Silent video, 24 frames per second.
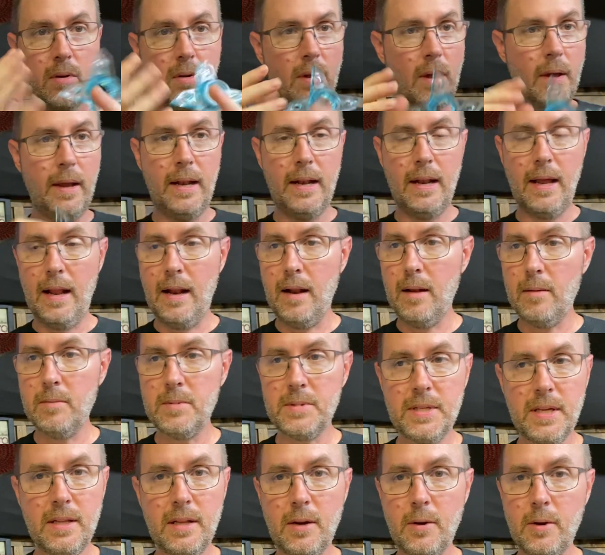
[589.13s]
And I'm
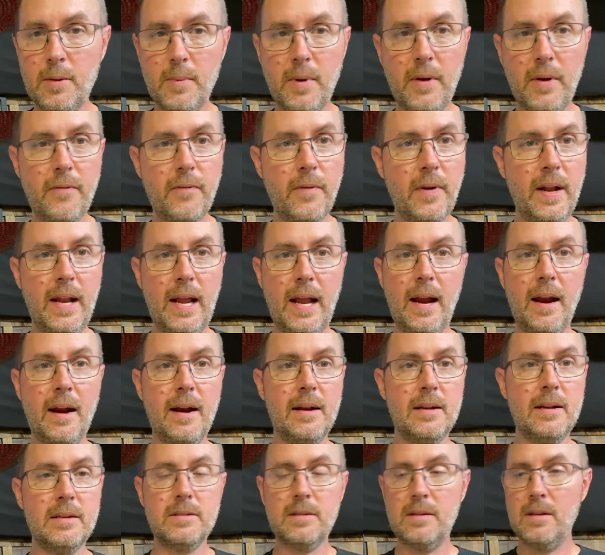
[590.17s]
sitting there with my friend
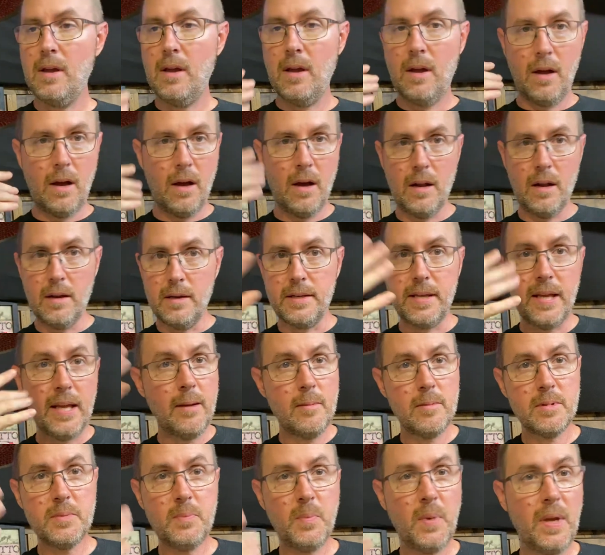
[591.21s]
Eris on
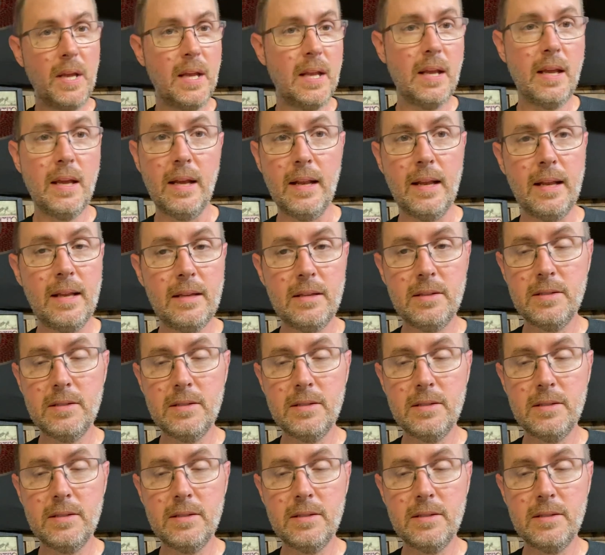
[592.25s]
Teams meeting, and